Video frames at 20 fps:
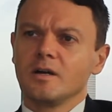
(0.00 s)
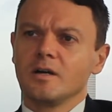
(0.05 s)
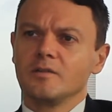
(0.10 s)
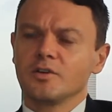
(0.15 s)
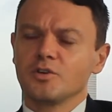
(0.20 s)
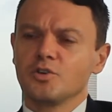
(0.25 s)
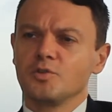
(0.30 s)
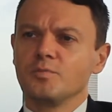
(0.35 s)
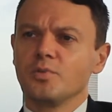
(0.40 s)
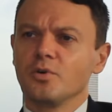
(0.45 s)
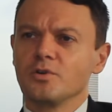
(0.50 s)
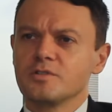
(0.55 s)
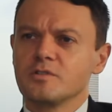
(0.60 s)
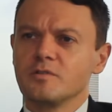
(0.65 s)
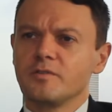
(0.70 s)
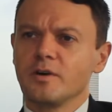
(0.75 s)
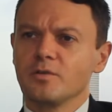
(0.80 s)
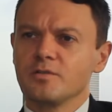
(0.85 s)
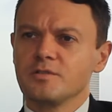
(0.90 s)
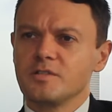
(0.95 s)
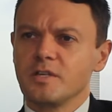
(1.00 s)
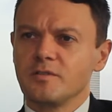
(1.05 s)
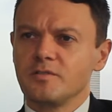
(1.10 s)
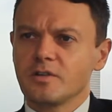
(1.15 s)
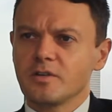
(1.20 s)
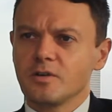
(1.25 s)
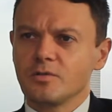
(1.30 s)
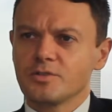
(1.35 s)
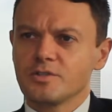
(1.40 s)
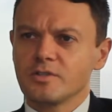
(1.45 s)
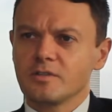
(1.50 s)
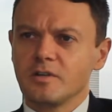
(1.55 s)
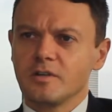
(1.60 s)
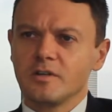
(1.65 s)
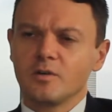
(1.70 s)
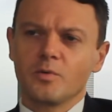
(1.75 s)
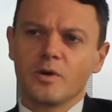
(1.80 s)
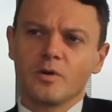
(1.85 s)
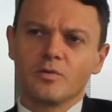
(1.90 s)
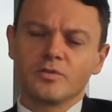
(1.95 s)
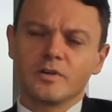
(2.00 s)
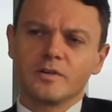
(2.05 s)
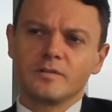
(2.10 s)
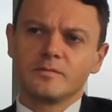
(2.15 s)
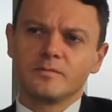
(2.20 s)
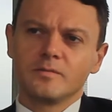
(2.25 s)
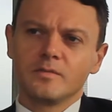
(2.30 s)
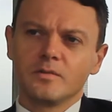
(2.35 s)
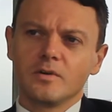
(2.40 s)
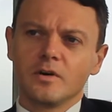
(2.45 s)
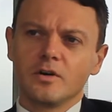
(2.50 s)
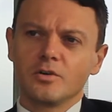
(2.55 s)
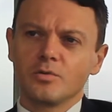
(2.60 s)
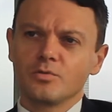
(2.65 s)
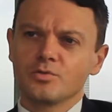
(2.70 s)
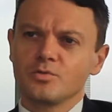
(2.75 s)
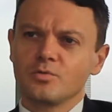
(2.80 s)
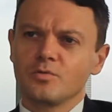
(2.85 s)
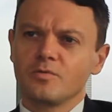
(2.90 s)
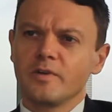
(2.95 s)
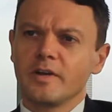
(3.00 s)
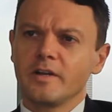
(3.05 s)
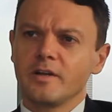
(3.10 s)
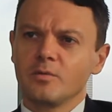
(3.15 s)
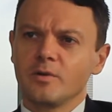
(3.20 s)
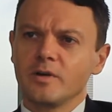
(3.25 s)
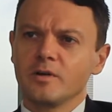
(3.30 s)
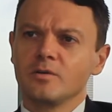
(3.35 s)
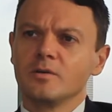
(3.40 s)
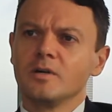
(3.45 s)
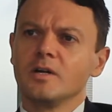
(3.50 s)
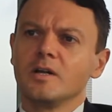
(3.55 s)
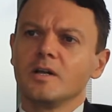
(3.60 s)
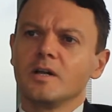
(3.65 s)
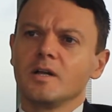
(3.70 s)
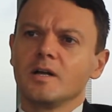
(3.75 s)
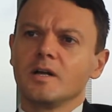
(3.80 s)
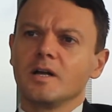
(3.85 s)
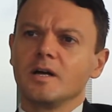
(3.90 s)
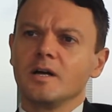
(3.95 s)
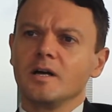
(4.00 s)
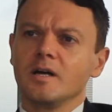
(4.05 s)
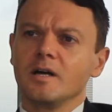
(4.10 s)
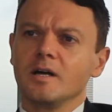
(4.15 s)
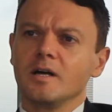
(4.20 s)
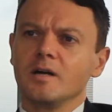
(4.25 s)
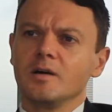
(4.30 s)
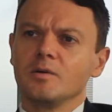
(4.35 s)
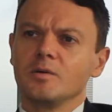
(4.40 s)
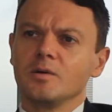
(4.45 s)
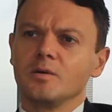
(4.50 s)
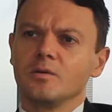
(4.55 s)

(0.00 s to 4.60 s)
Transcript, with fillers: have a good positive health and safety culture and are well run, are also very well, uh,